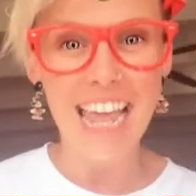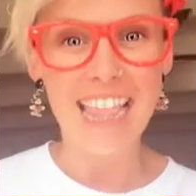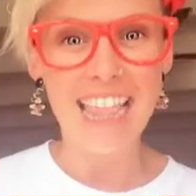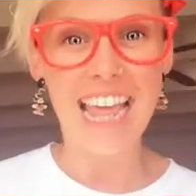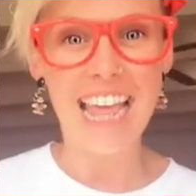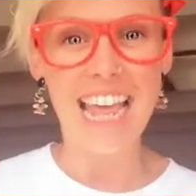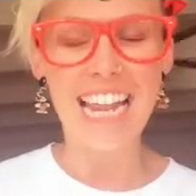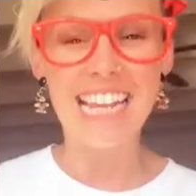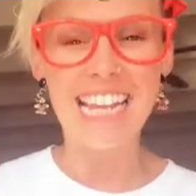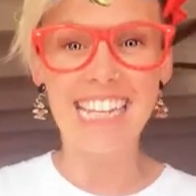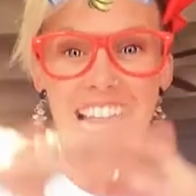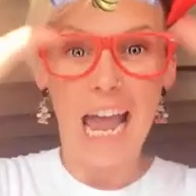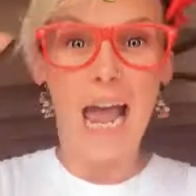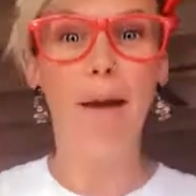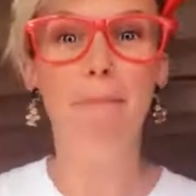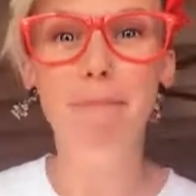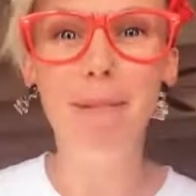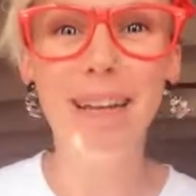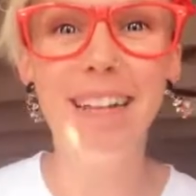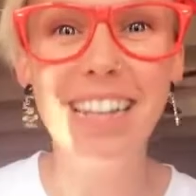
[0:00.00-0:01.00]
that is
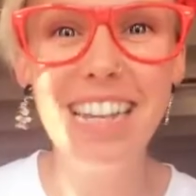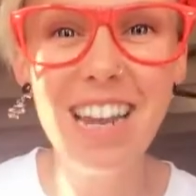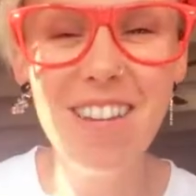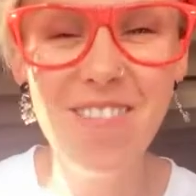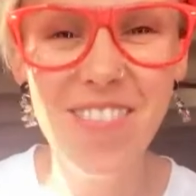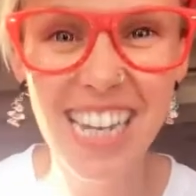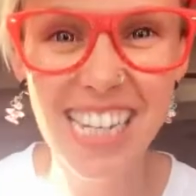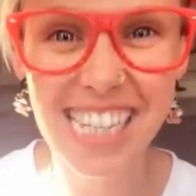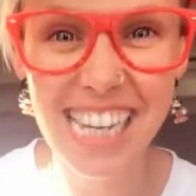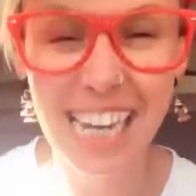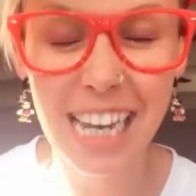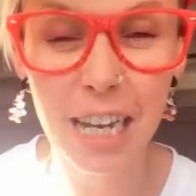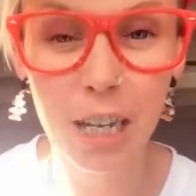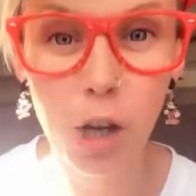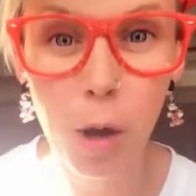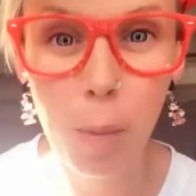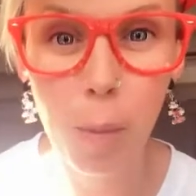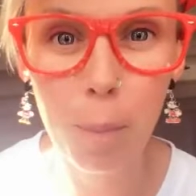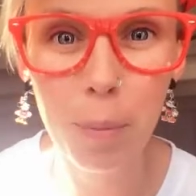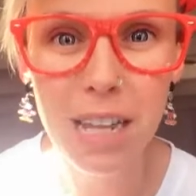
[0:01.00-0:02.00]
epically amazing and
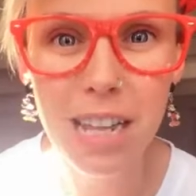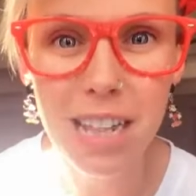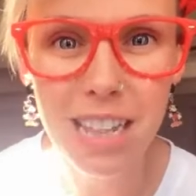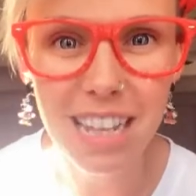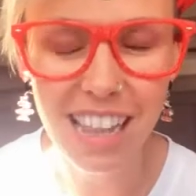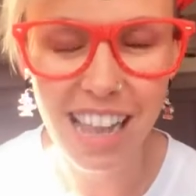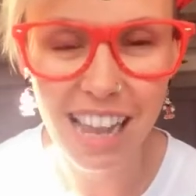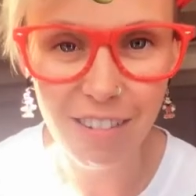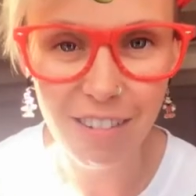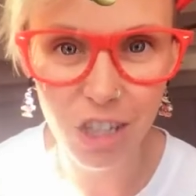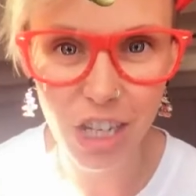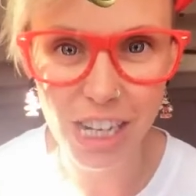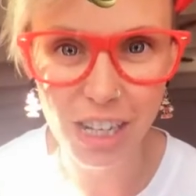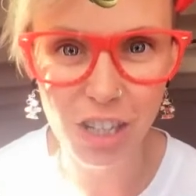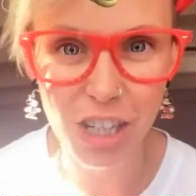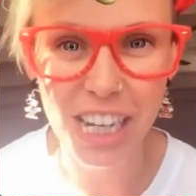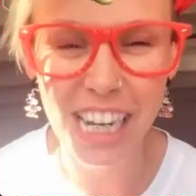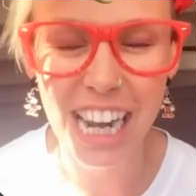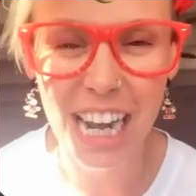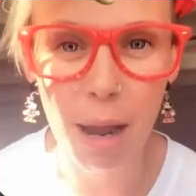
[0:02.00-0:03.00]
completely life
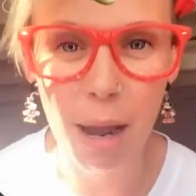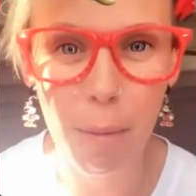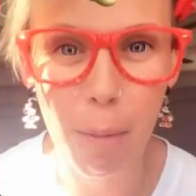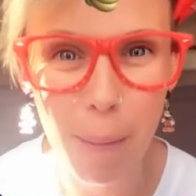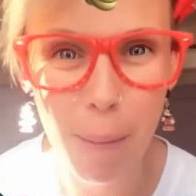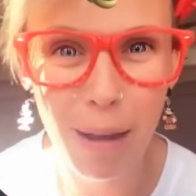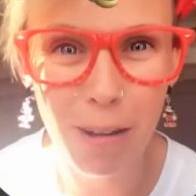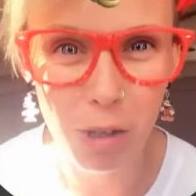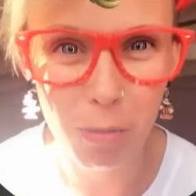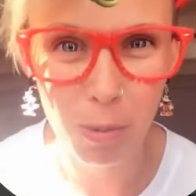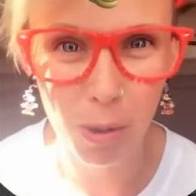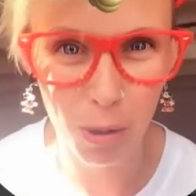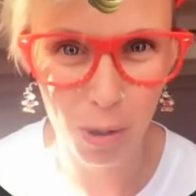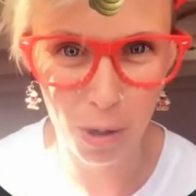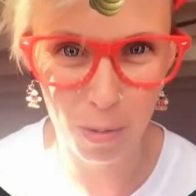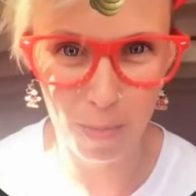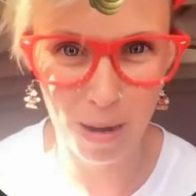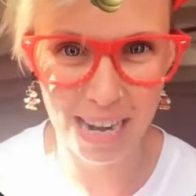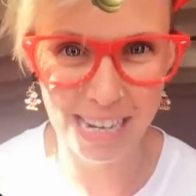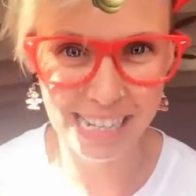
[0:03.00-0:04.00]
changing, and I'm about to blow
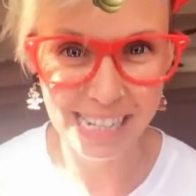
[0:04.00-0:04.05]
your mind.